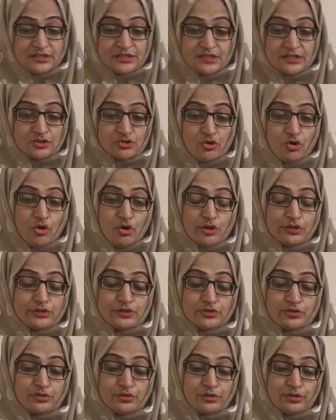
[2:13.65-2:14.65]
This is
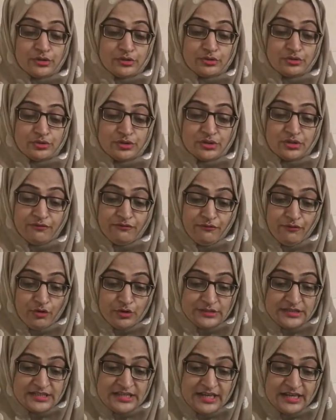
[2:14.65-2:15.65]
also tooth
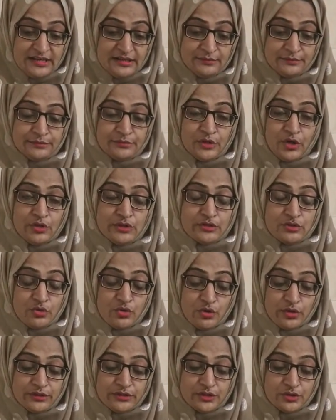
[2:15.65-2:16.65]
valcellum, also
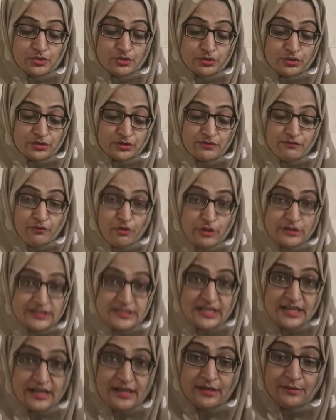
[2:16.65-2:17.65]
called the tooth
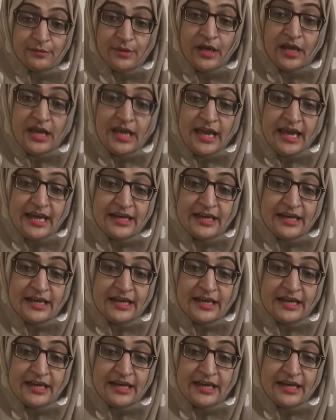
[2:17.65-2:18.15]
valcellum,